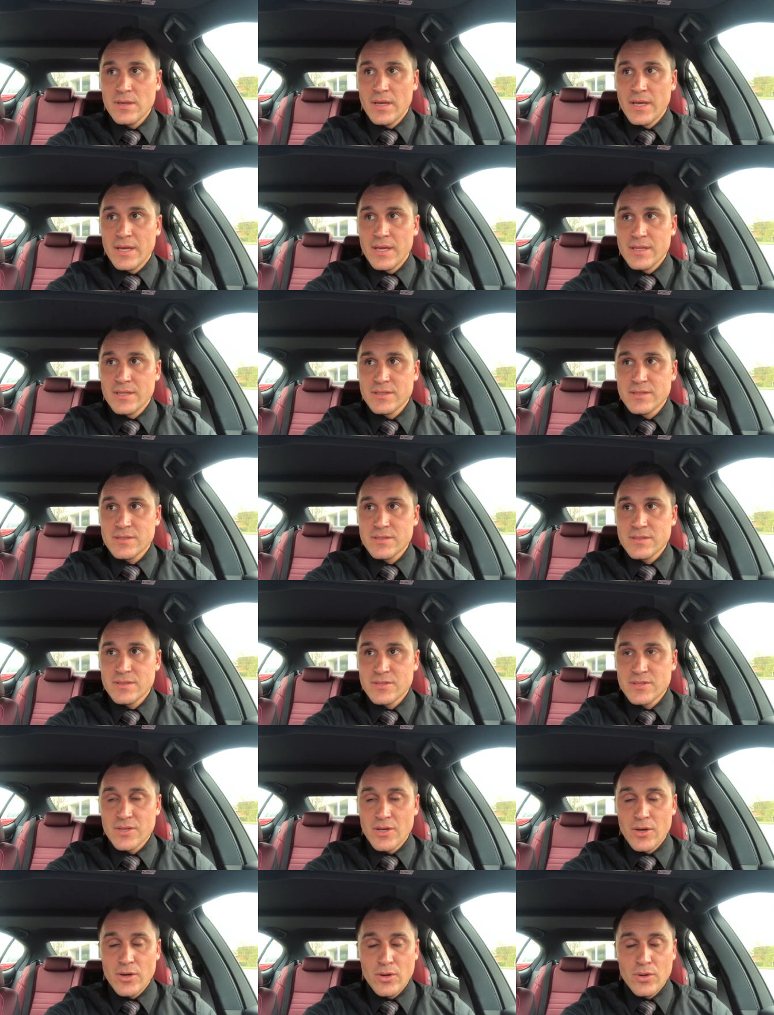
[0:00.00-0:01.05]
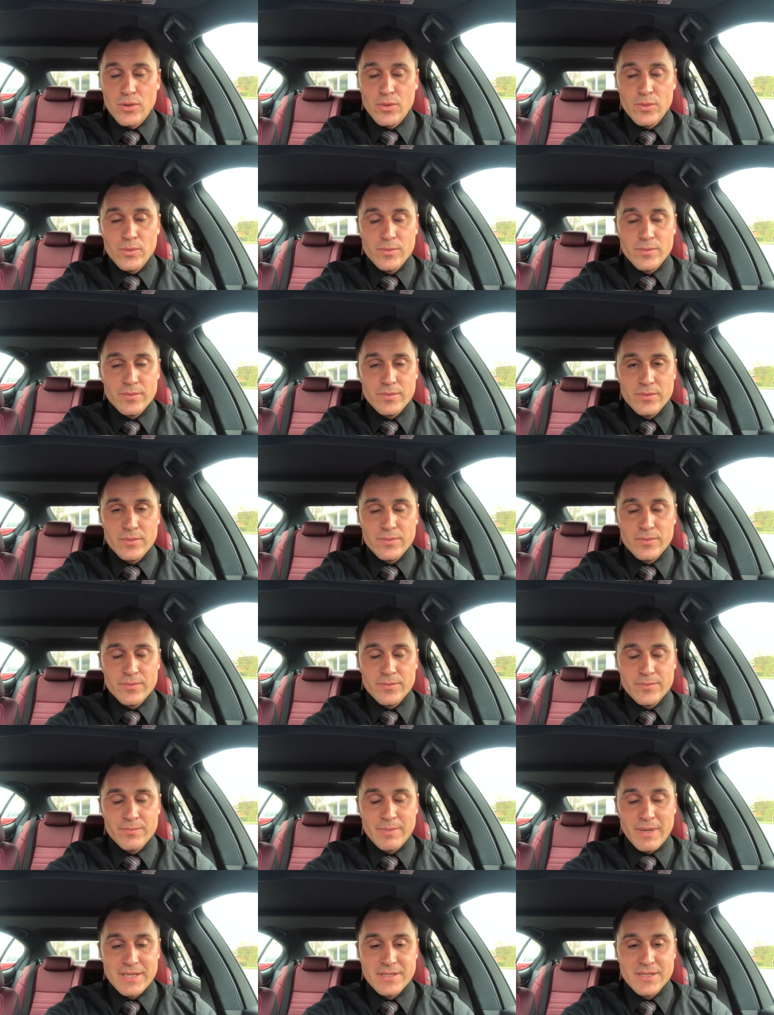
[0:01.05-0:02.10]
And so
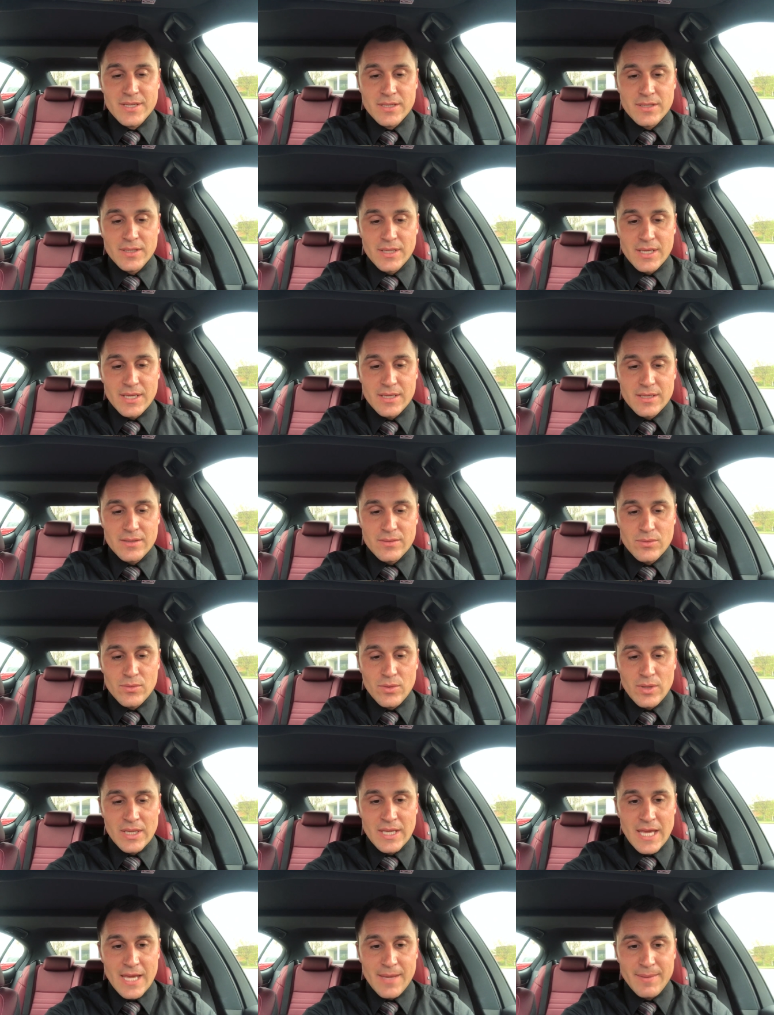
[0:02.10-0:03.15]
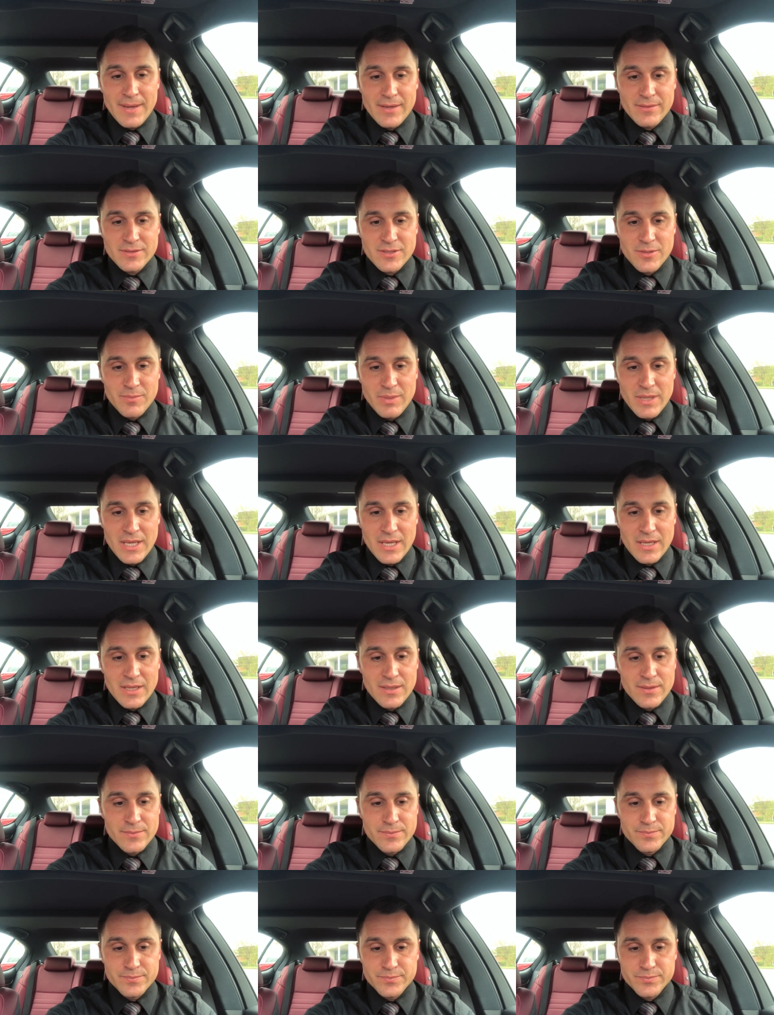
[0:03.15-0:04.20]
basically it came out to be,
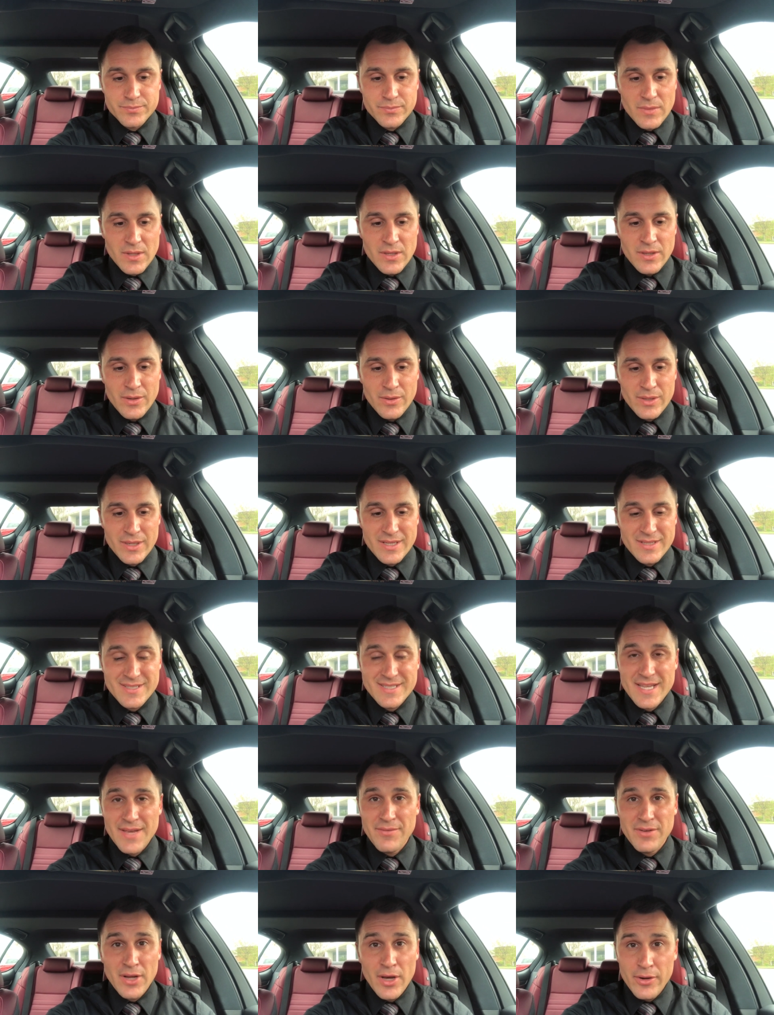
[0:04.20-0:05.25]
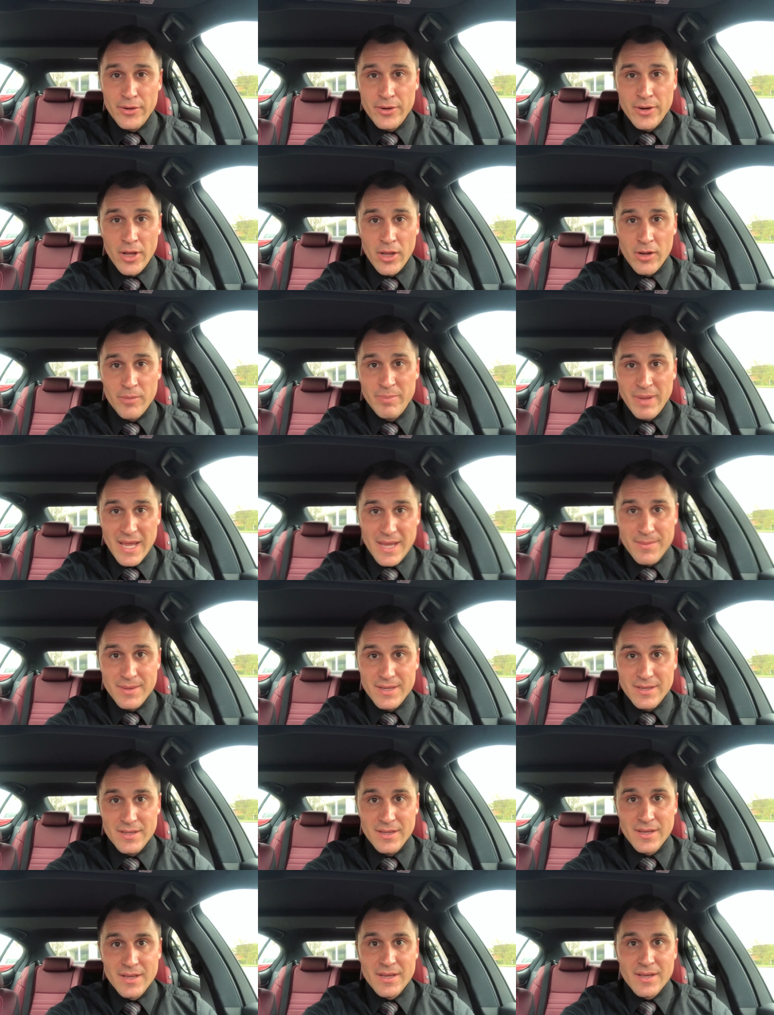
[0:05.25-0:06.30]
you know, like a $700 payment.